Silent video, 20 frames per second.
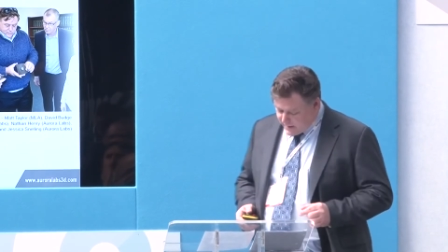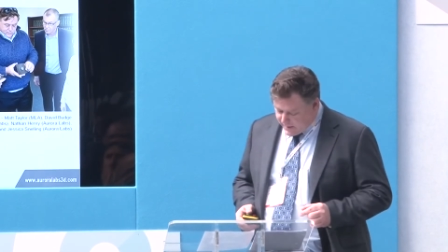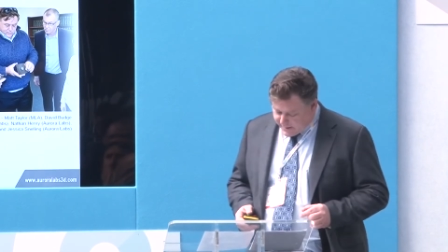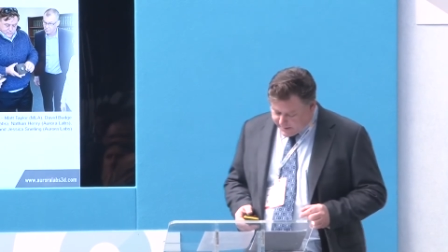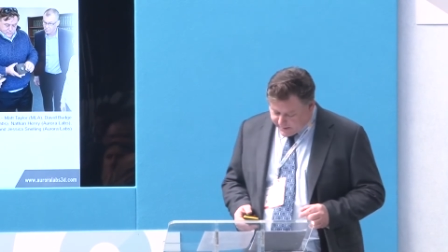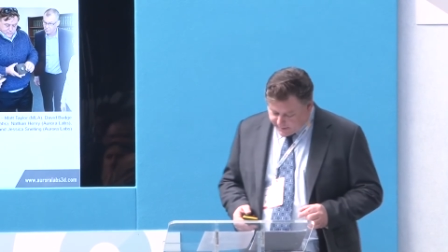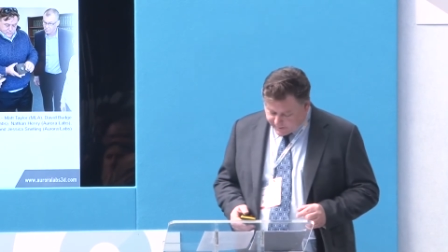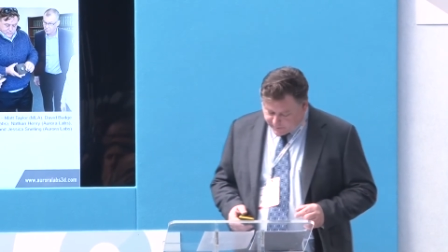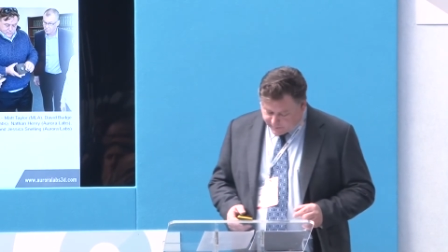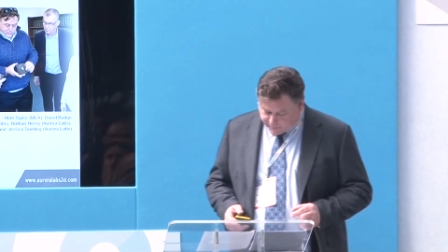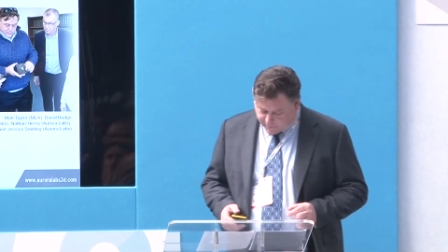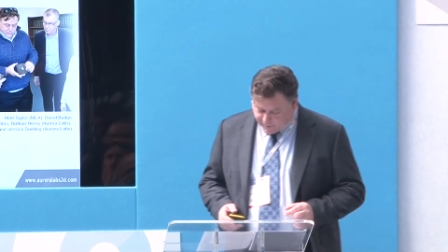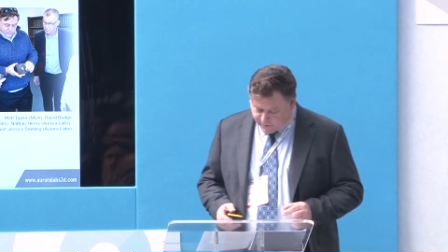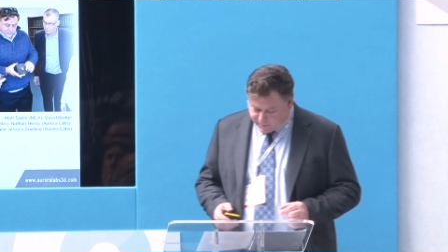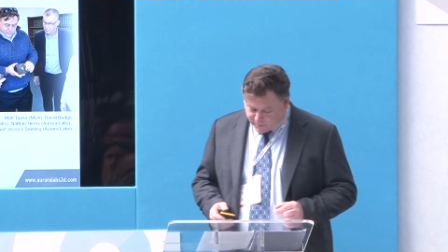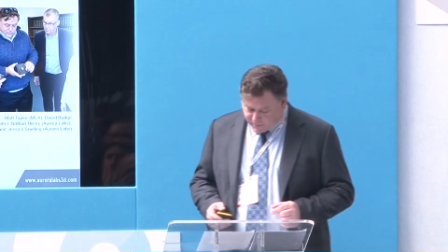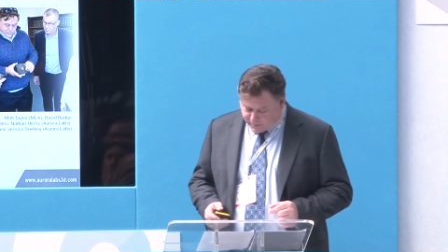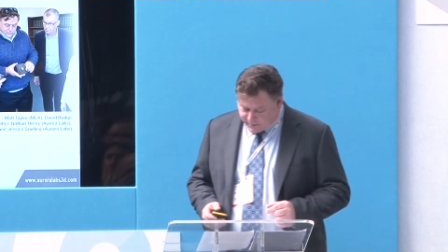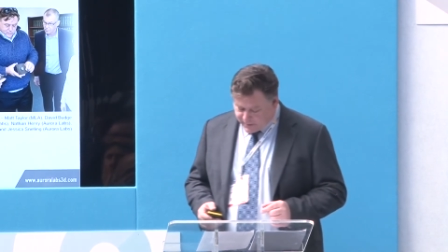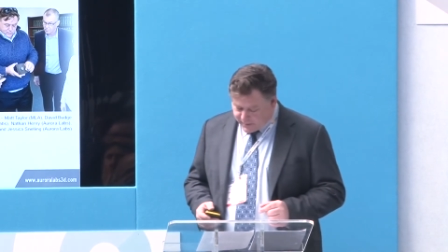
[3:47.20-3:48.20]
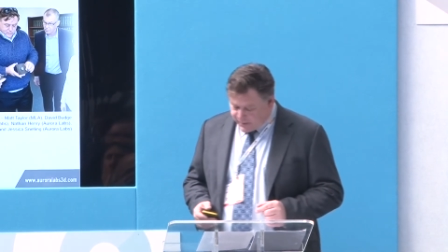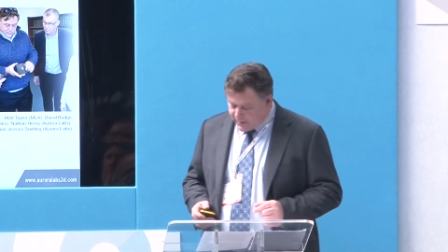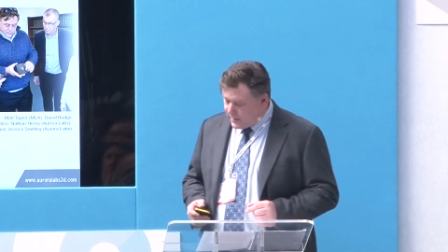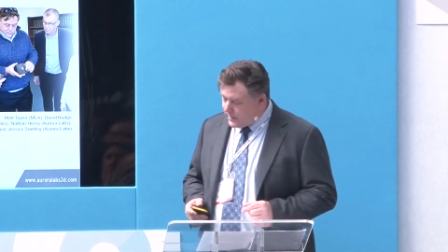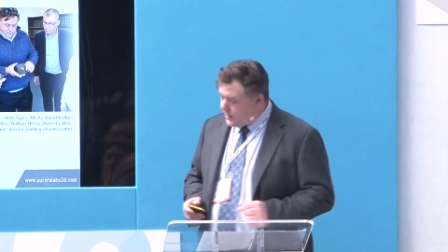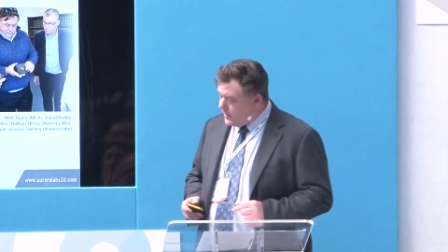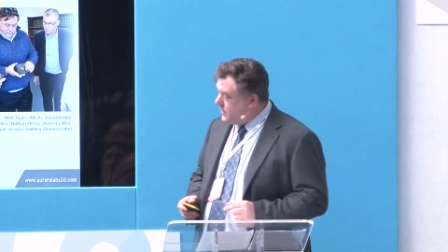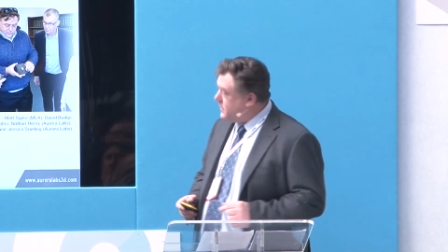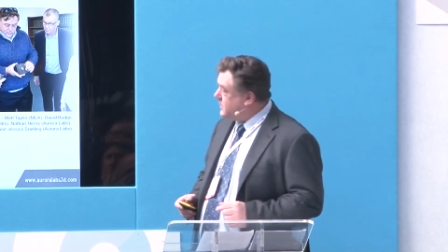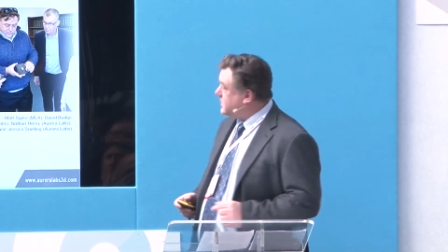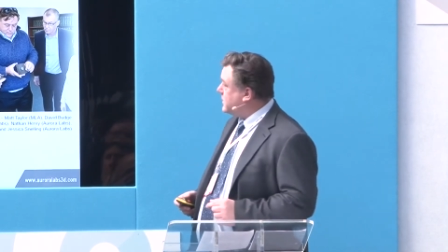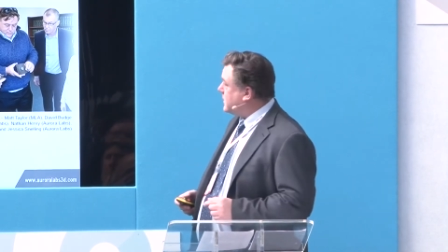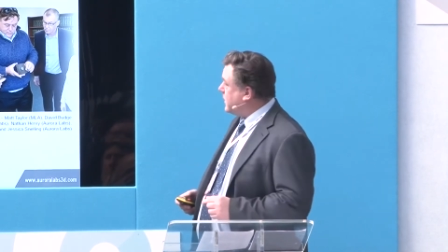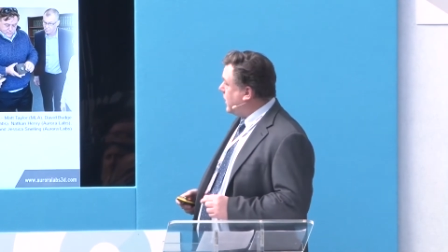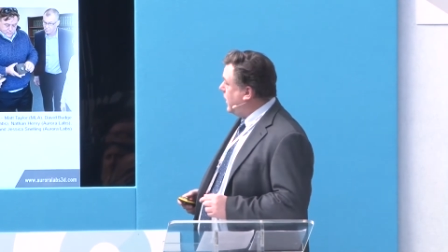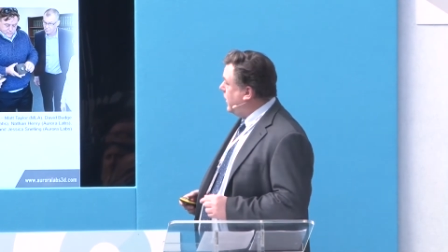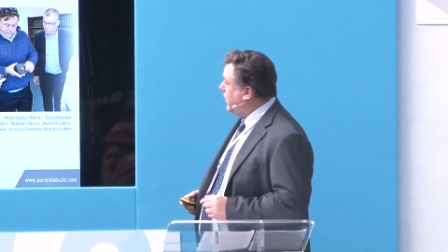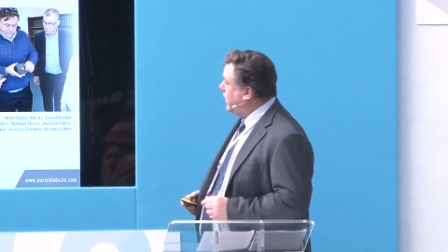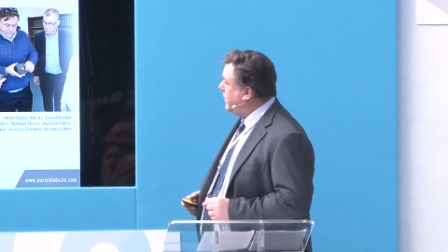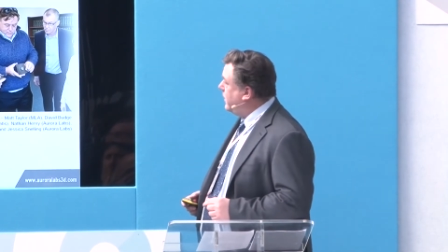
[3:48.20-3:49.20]
and incredibly
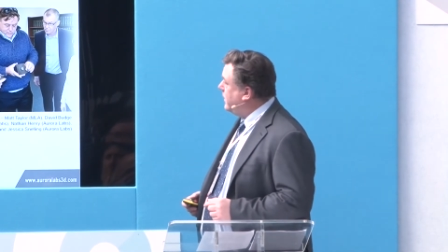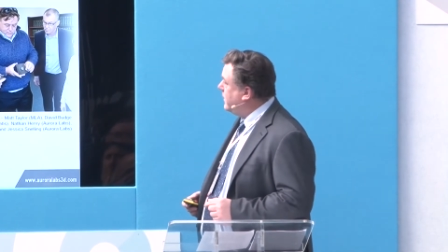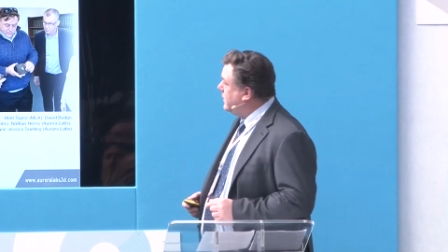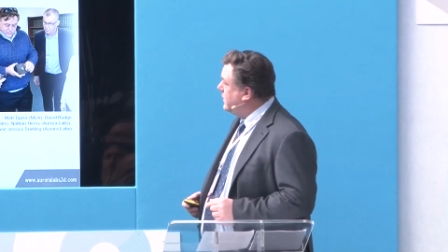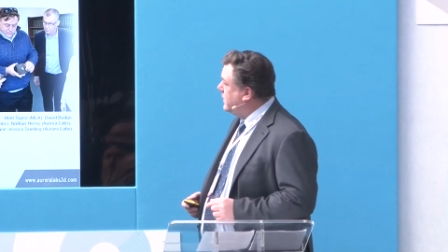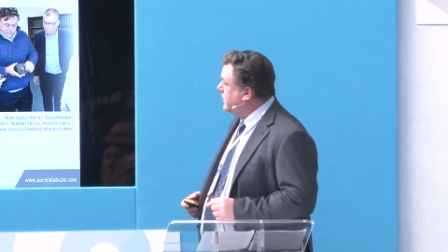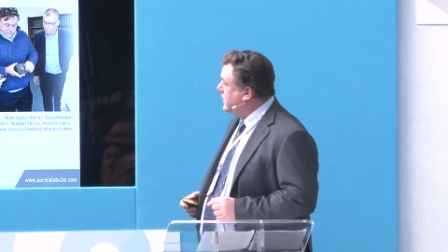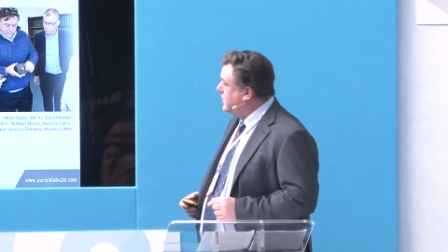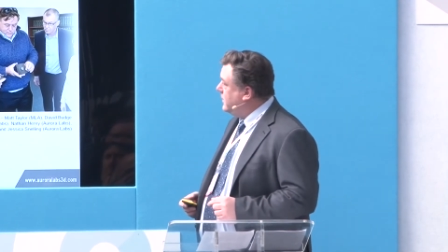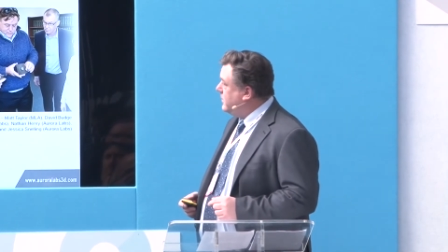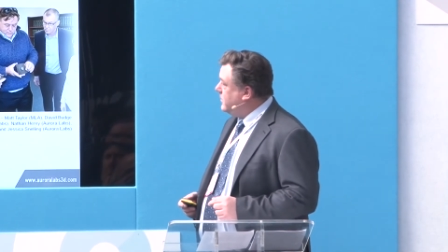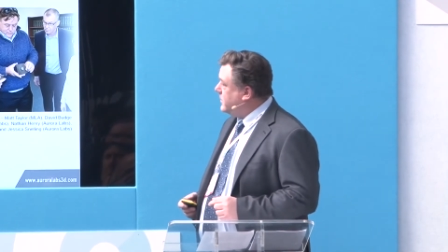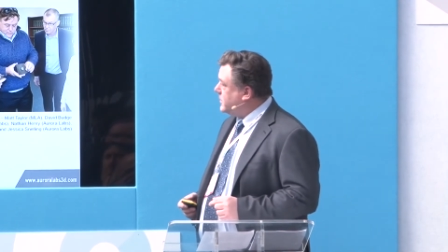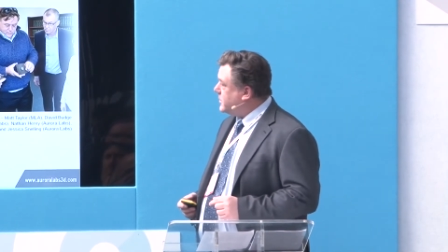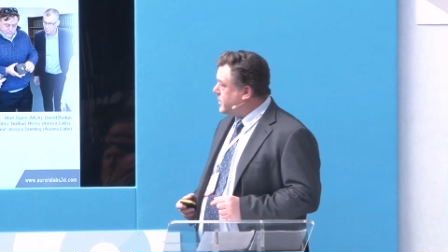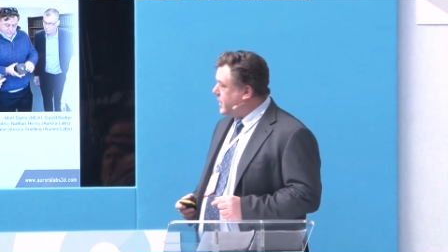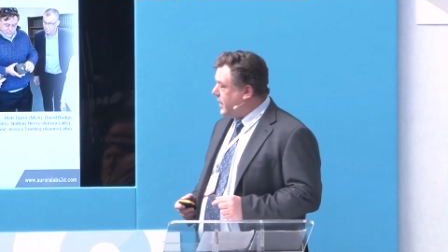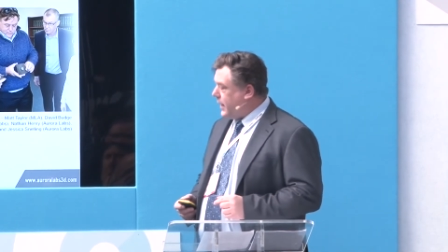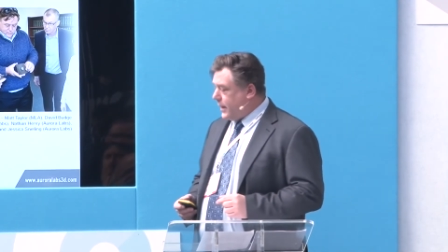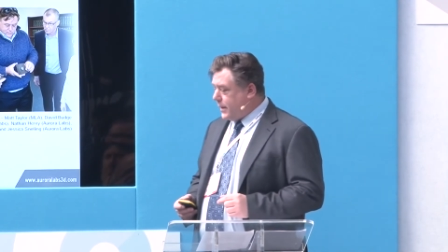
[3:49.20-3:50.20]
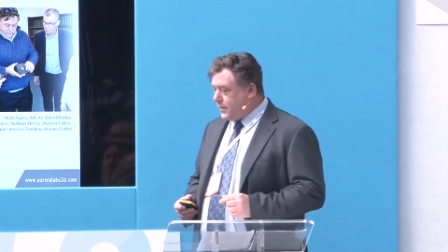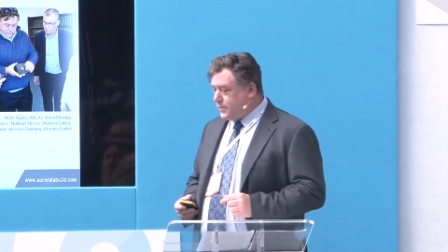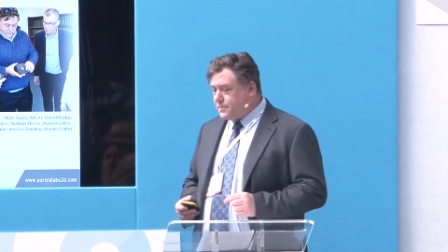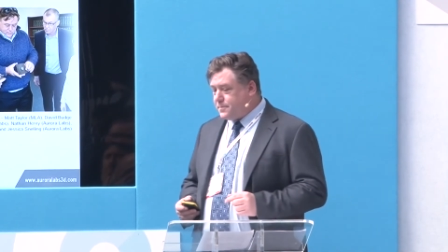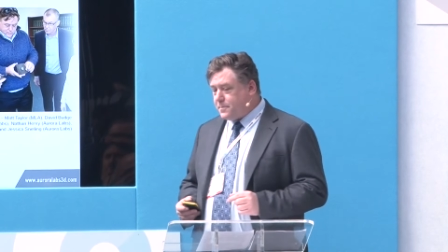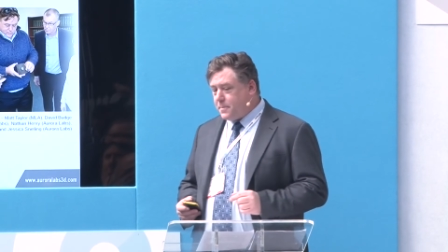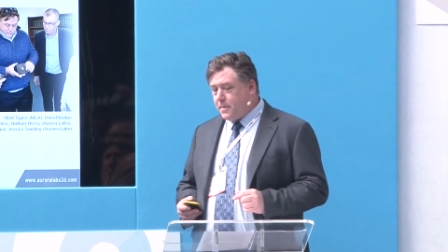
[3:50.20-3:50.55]
slow machine,